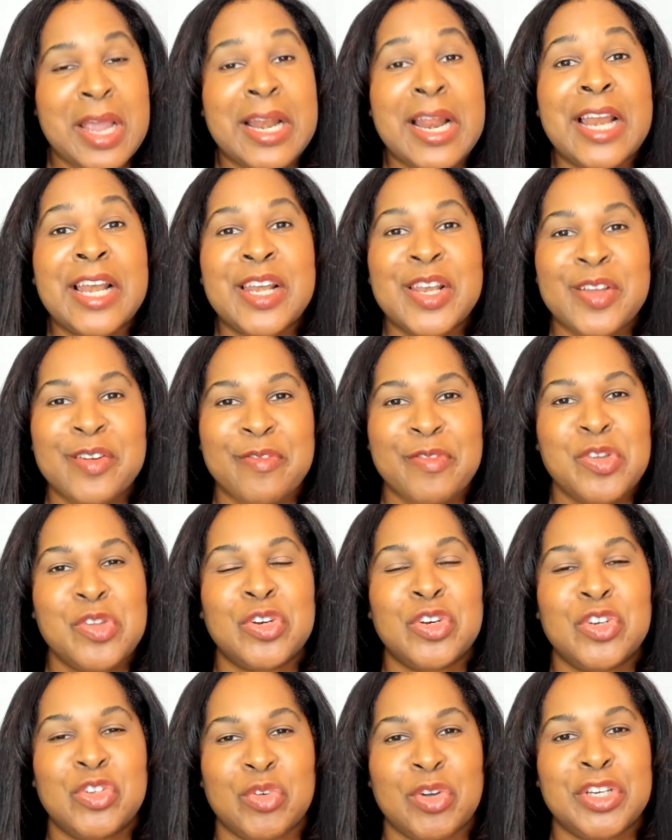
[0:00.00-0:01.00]
And I'd love for you
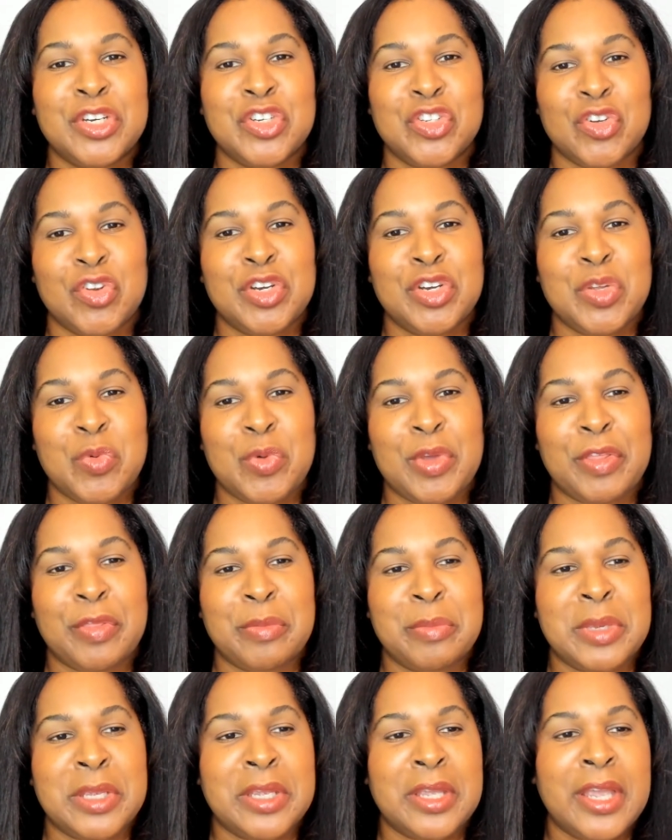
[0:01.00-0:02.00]
to join the journey
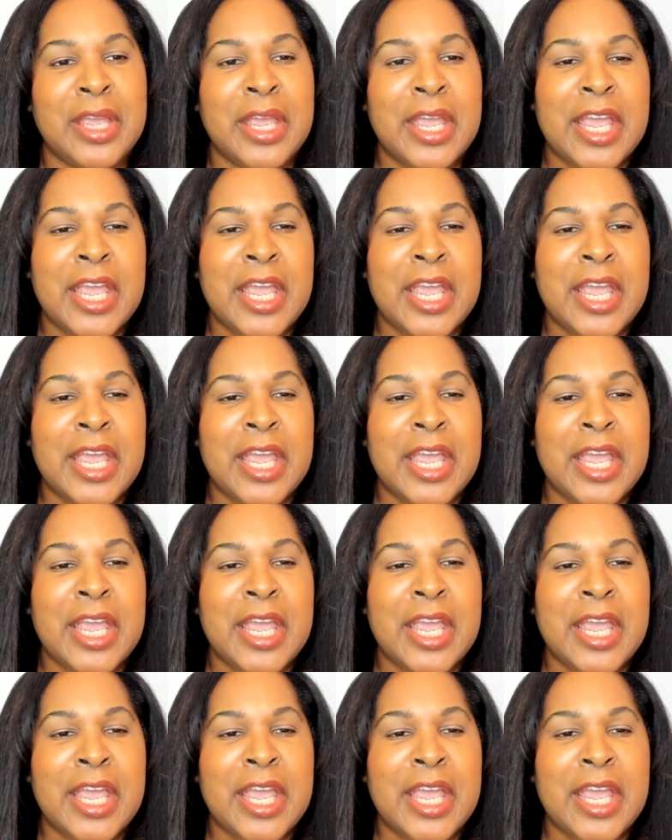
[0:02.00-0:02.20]
with me.